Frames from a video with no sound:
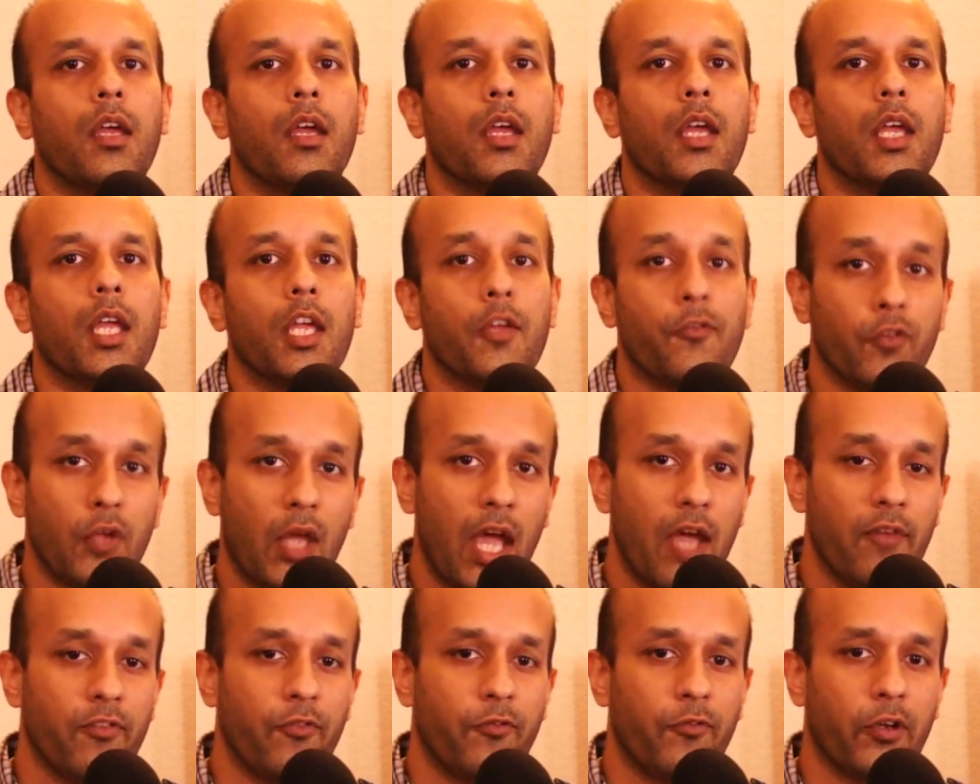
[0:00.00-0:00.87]
If you
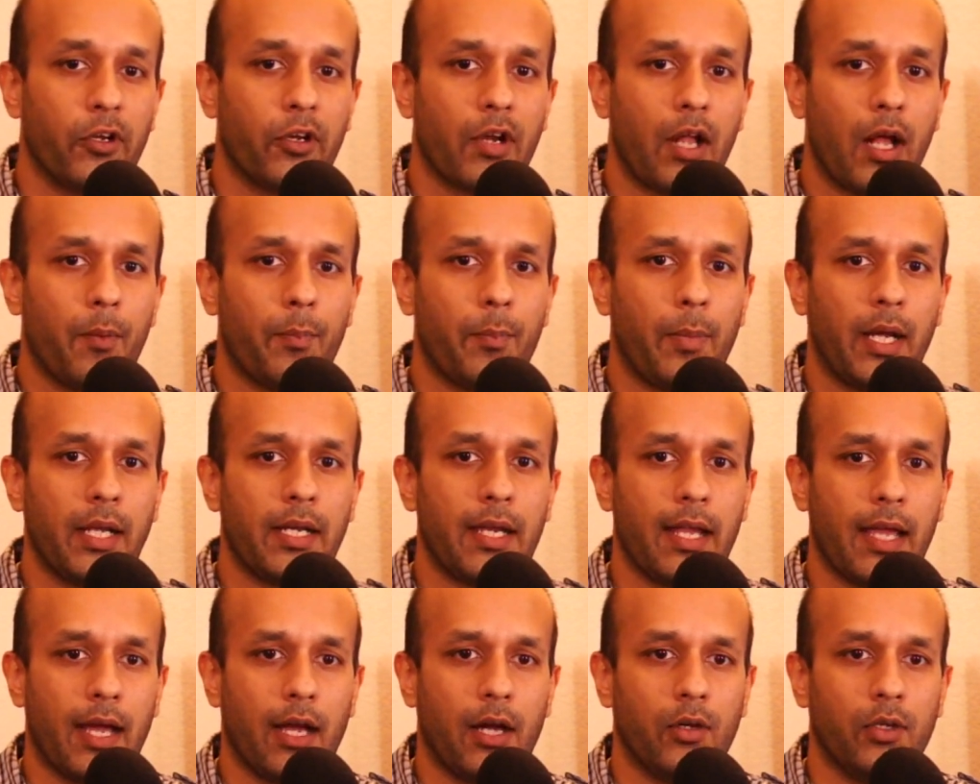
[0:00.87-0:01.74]
haven't figured out by
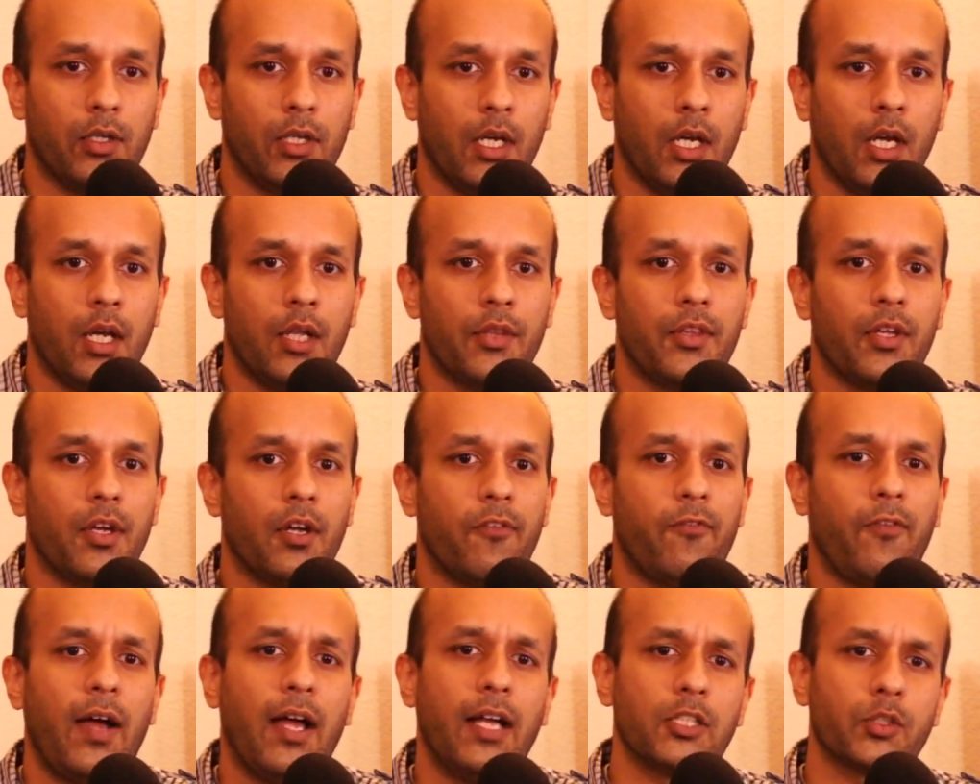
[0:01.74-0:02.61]
now, the
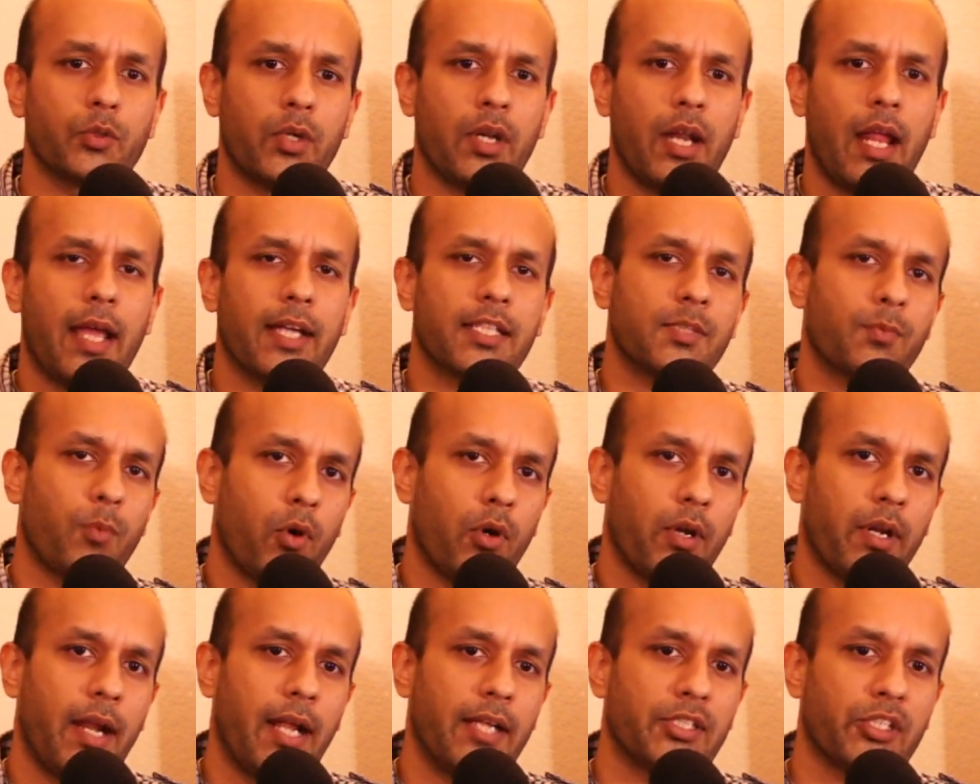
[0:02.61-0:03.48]
files were an
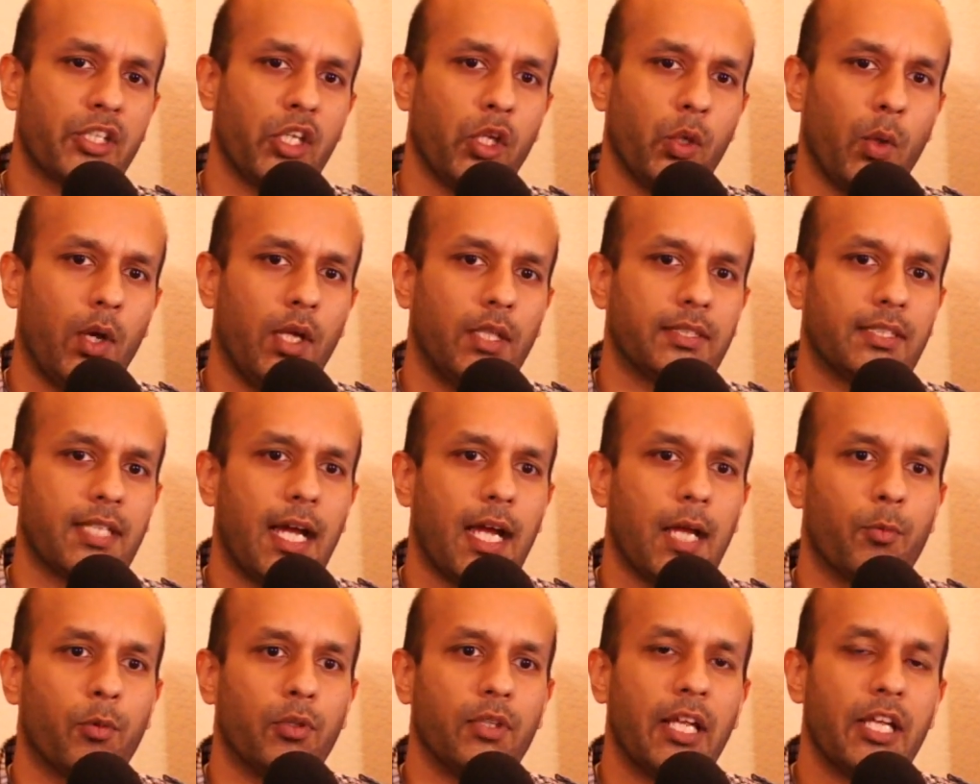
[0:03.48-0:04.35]
exported SQL
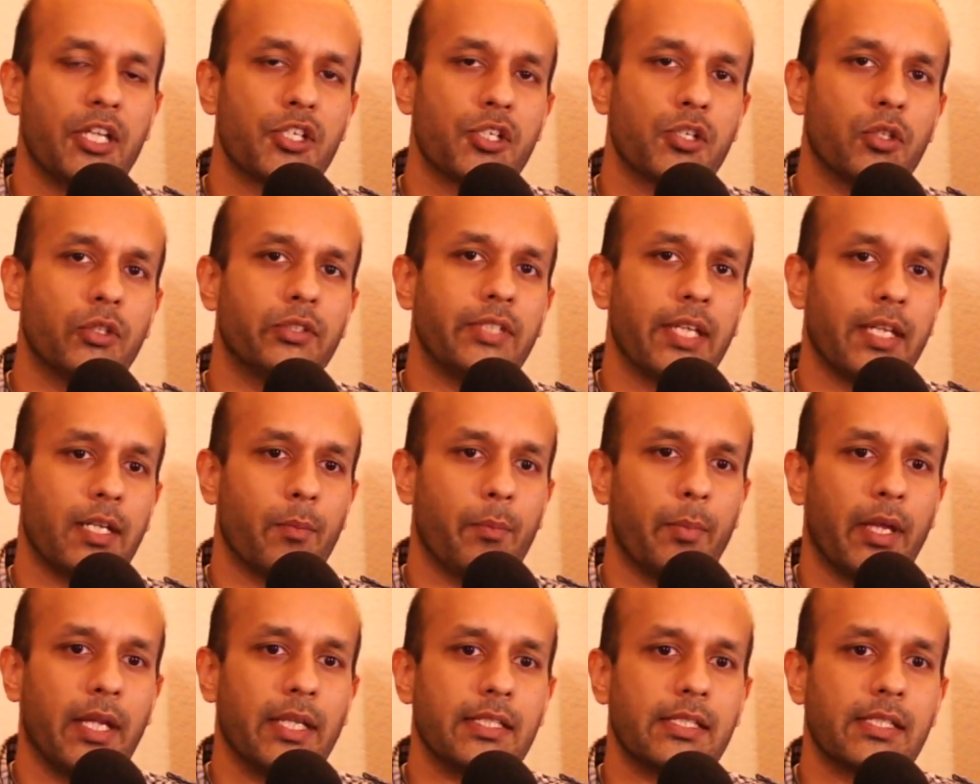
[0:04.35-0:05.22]
type relational
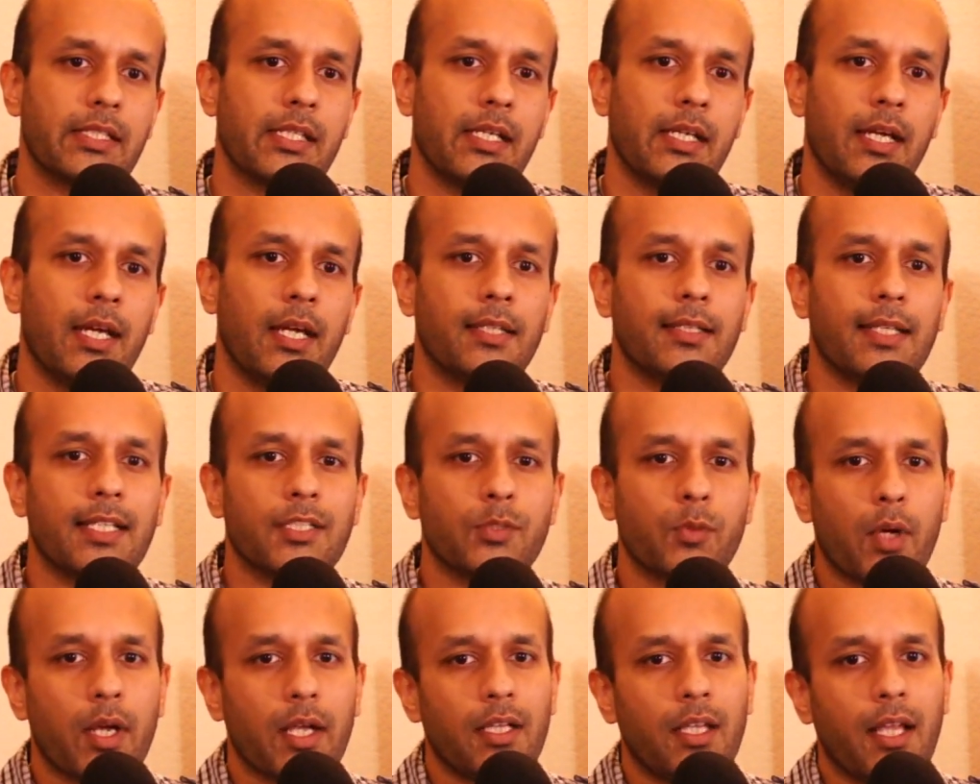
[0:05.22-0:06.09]
database.
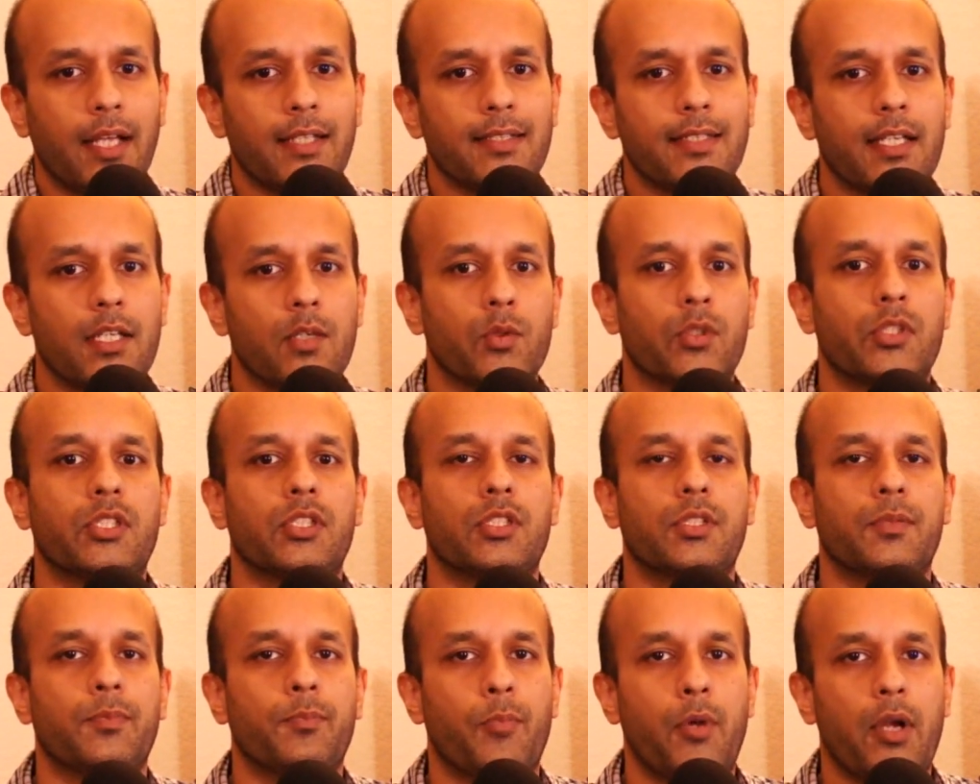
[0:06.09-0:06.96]
That's why client data was
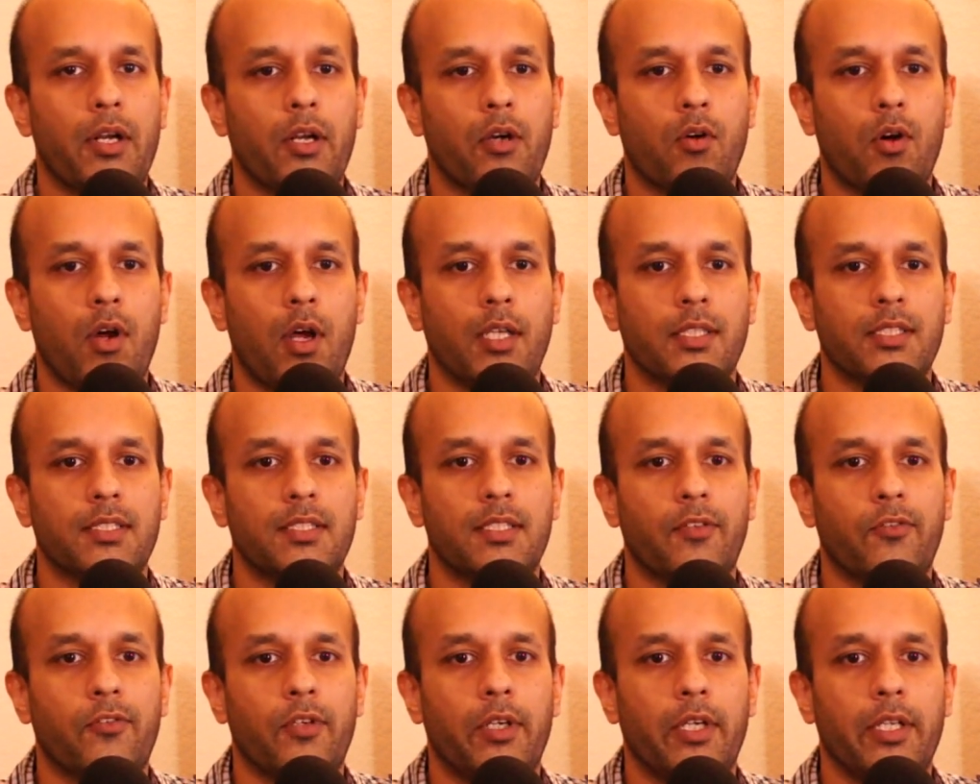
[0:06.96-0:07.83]
spread across
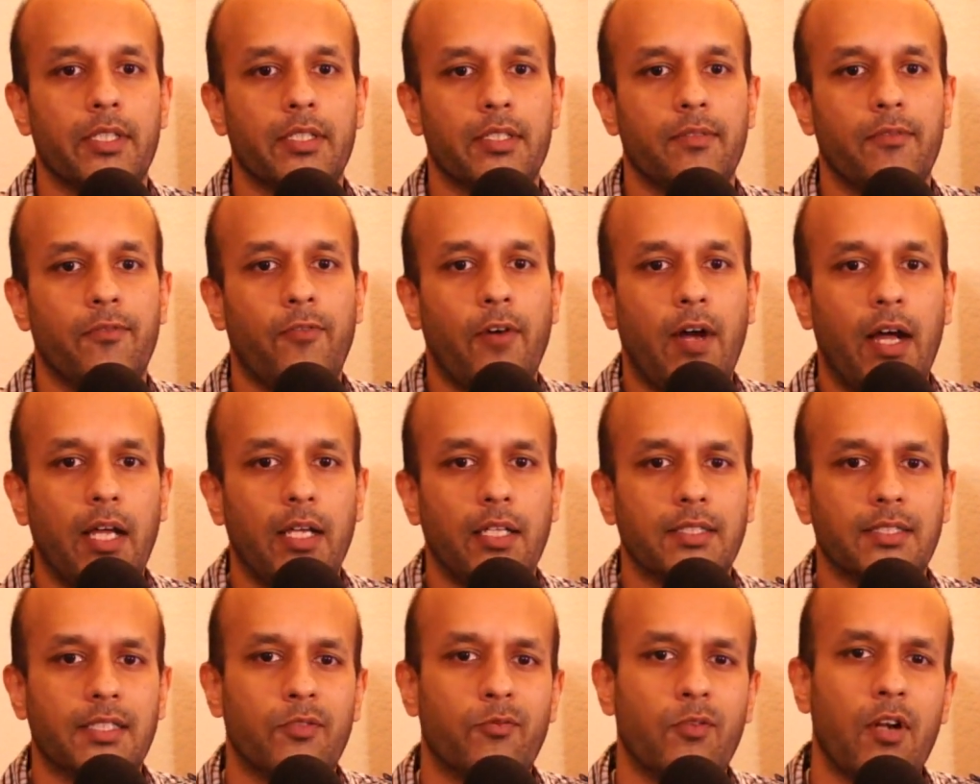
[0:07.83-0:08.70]
different
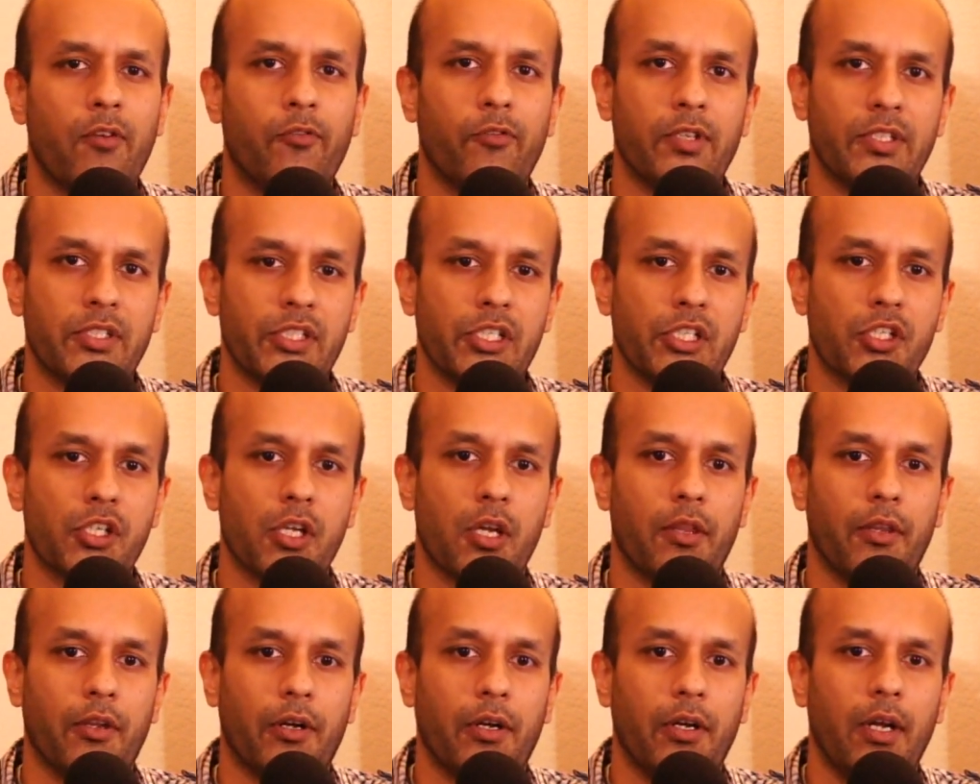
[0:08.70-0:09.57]
files and referenced each
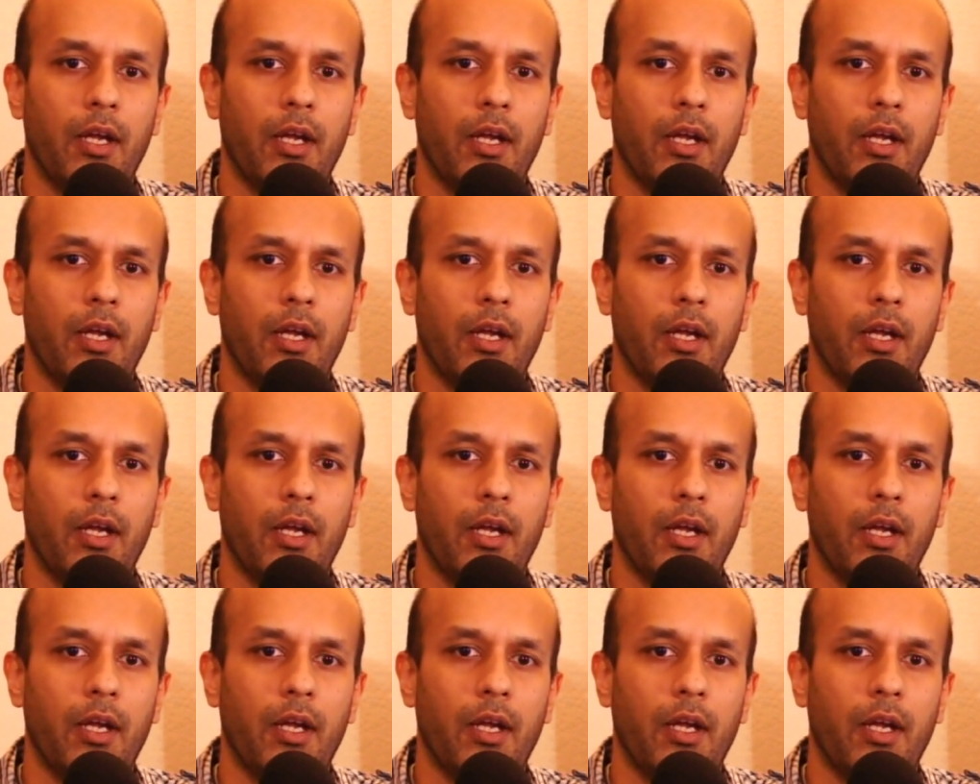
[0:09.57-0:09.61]
other's